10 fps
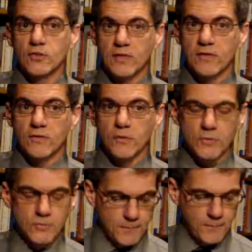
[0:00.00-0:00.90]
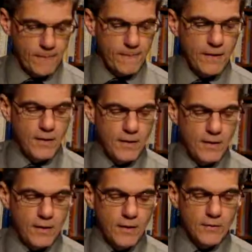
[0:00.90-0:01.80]
achieve those.
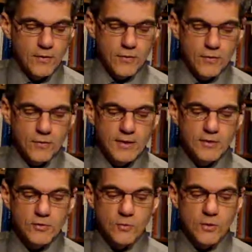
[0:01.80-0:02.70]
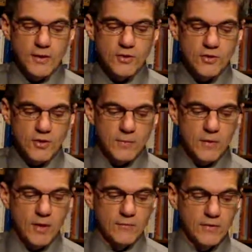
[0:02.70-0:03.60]
The third is the relationship
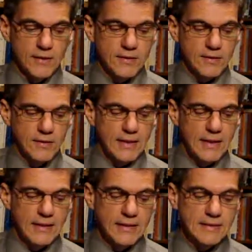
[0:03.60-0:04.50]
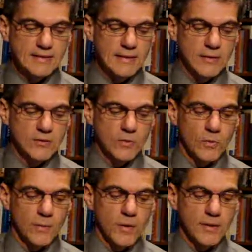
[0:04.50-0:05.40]
conflict, and this is
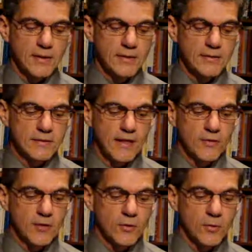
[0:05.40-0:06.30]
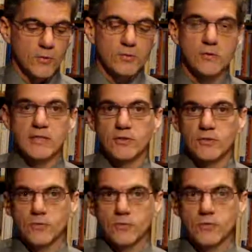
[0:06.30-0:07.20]
where parties have interpersonal
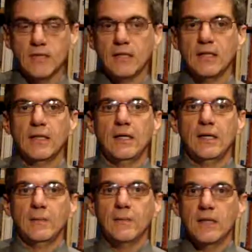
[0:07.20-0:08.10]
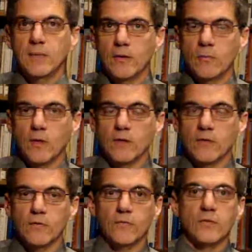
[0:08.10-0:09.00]
issues. Me being one of
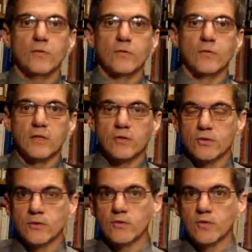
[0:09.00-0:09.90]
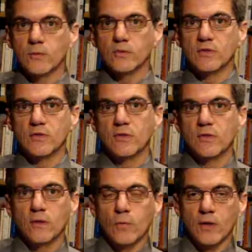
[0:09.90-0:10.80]
the few Christians that was
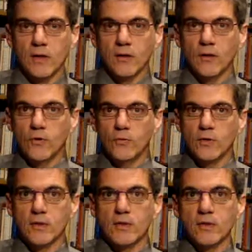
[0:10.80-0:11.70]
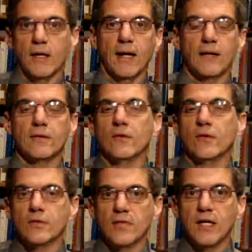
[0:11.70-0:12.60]
working in our unit at
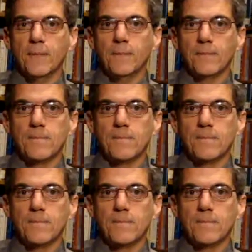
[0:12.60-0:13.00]
lunchtime,